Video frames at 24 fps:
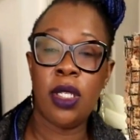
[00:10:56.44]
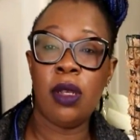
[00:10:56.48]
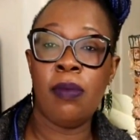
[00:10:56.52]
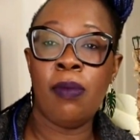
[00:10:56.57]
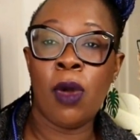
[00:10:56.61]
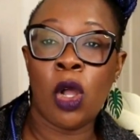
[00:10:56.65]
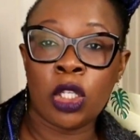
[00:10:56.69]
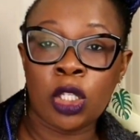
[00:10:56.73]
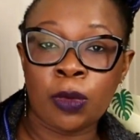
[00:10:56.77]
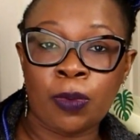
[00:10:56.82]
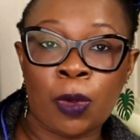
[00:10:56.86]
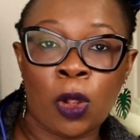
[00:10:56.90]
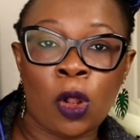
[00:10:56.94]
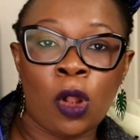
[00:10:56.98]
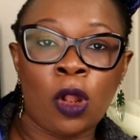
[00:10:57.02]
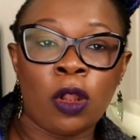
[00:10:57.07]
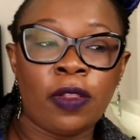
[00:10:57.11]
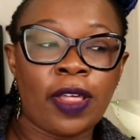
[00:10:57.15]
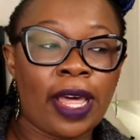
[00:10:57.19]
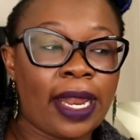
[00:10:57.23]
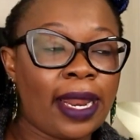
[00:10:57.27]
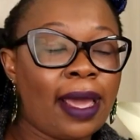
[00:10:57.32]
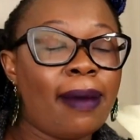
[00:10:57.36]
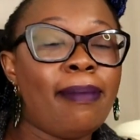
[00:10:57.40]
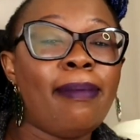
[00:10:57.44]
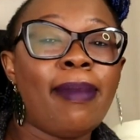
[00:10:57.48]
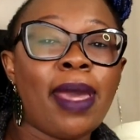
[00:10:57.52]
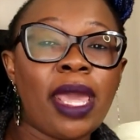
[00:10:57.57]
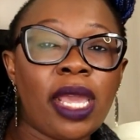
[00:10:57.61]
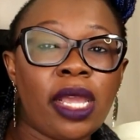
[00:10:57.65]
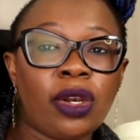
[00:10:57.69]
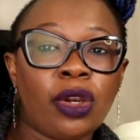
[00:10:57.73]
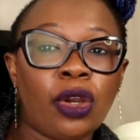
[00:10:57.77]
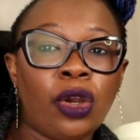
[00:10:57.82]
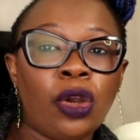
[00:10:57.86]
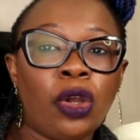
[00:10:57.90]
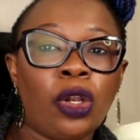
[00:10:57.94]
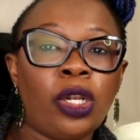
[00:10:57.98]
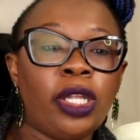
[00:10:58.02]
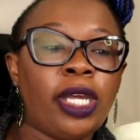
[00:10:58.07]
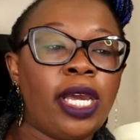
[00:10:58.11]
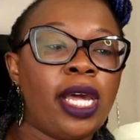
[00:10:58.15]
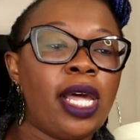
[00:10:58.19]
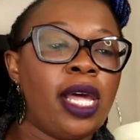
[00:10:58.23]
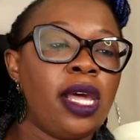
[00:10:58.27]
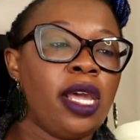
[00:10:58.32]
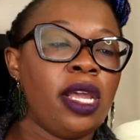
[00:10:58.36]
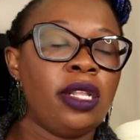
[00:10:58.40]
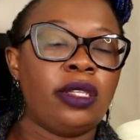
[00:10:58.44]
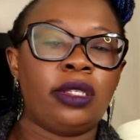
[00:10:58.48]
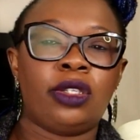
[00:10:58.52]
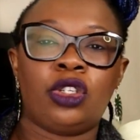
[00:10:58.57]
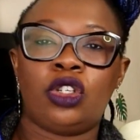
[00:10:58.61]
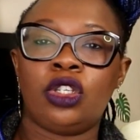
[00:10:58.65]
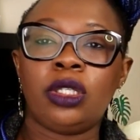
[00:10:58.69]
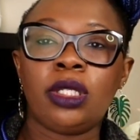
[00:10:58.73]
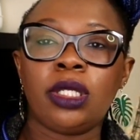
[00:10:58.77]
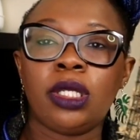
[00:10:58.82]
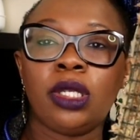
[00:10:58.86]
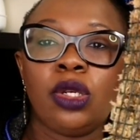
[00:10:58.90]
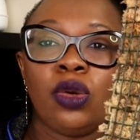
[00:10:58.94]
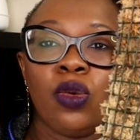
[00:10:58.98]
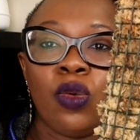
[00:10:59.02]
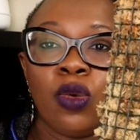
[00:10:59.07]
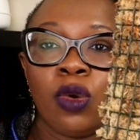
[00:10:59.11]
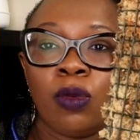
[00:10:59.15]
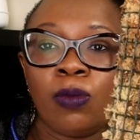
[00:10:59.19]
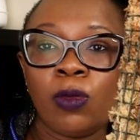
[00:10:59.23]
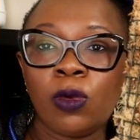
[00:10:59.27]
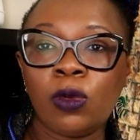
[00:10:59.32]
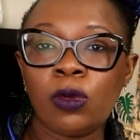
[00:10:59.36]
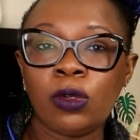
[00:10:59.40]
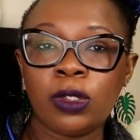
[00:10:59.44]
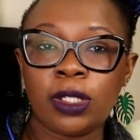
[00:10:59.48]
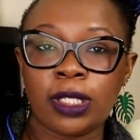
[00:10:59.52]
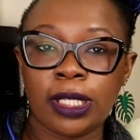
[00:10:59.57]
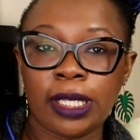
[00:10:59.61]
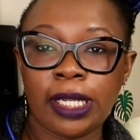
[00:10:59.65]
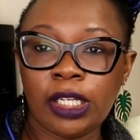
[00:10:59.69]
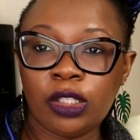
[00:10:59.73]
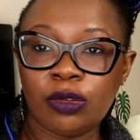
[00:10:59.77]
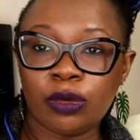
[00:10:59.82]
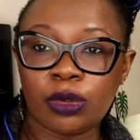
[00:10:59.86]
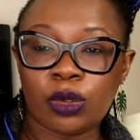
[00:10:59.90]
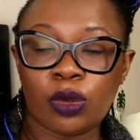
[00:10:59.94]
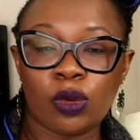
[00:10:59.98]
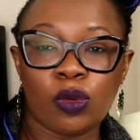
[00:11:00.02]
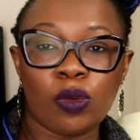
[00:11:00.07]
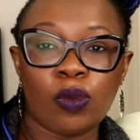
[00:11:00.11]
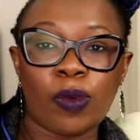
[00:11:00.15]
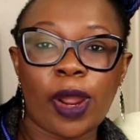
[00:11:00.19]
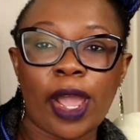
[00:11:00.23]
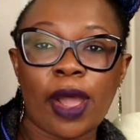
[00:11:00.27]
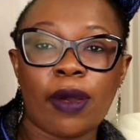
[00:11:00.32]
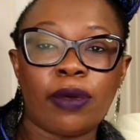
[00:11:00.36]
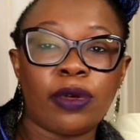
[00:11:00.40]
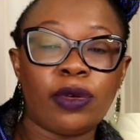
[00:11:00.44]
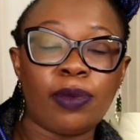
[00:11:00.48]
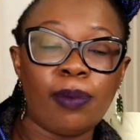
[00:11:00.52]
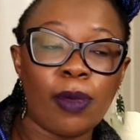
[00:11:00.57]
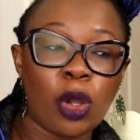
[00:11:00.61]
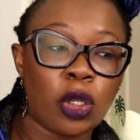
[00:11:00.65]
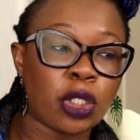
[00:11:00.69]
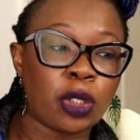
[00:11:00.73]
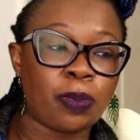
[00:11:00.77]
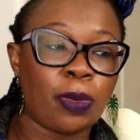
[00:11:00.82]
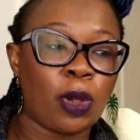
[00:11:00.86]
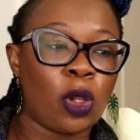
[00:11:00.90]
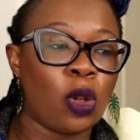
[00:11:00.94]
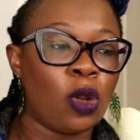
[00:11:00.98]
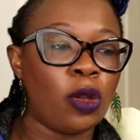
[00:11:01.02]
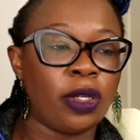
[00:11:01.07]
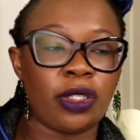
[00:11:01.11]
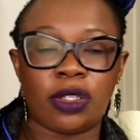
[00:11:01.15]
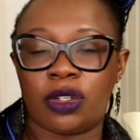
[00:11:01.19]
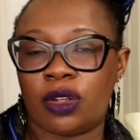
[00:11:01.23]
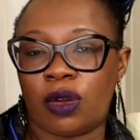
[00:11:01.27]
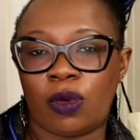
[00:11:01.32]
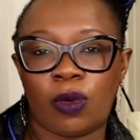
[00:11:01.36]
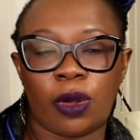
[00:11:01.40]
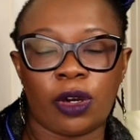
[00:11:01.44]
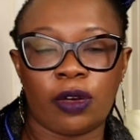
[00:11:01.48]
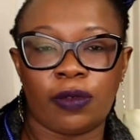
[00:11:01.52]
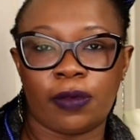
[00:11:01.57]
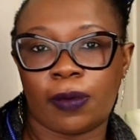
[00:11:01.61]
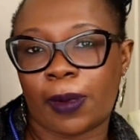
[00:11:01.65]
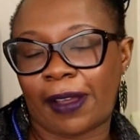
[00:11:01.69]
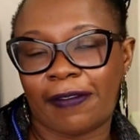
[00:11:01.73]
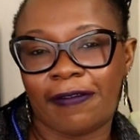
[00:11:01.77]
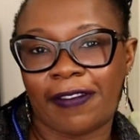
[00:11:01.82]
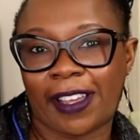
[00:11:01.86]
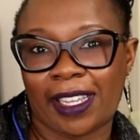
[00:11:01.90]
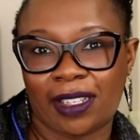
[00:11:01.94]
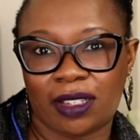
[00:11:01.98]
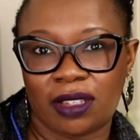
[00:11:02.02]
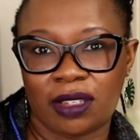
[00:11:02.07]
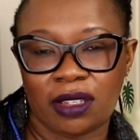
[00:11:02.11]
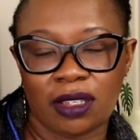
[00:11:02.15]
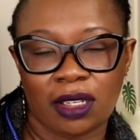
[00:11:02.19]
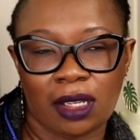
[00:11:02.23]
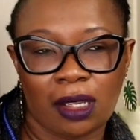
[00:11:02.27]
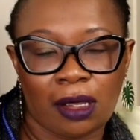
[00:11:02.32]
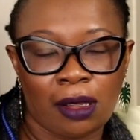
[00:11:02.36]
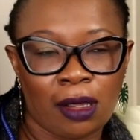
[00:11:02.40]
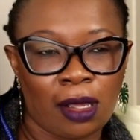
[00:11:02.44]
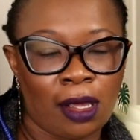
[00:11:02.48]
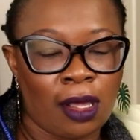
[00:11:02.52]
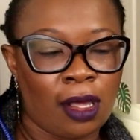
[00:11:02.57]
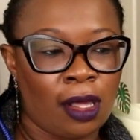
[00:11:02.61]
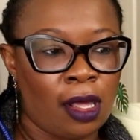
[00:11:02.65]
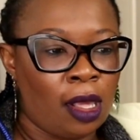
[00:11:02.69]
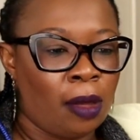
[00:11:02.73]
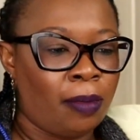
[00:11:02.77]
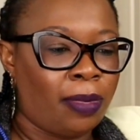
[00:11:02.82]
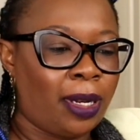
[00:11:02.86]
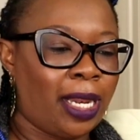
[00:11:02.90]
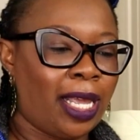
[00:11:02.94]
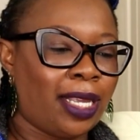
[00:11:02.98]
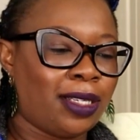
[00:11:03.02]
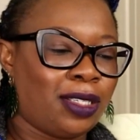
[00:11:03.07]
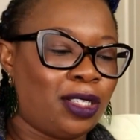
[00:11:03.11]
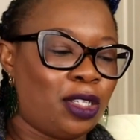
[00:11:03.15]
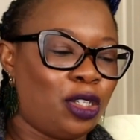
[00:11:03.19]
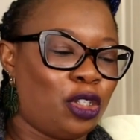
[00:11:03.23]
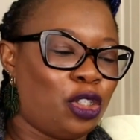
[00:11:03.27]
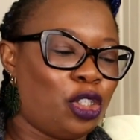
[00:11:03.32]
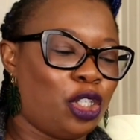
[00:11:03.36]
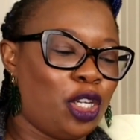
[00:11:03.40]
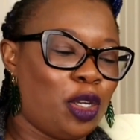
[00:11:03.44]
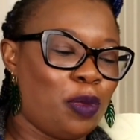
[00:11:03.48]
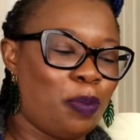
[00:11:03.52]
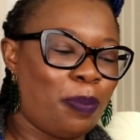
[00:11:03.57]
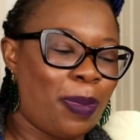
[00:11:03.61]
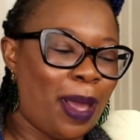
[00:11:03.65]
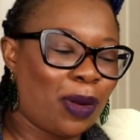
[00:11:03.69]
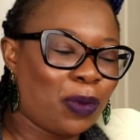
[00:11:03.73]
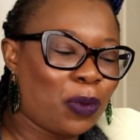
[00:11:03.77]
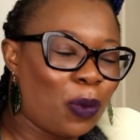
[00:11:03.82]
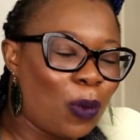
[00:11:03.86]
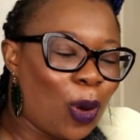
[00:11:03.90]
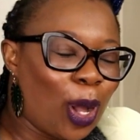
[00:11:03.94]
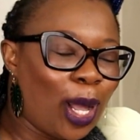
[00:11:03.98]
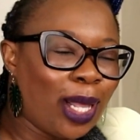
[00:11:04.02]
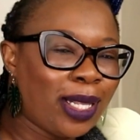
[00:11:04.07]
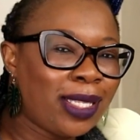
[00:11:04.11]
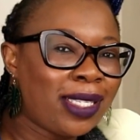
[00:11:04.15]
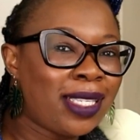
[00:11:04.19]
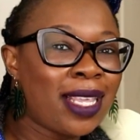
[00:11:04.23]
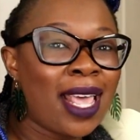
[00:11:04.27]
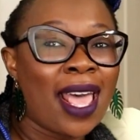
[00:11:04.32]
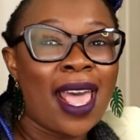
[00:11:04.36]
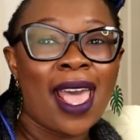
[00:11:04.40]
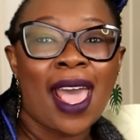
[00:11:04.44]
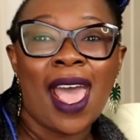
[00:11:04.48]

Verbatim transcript: is a moss pole that I made earlier. It's just a normal cylindrical round moss pole. It's not one of my fancy plastic sheet back once.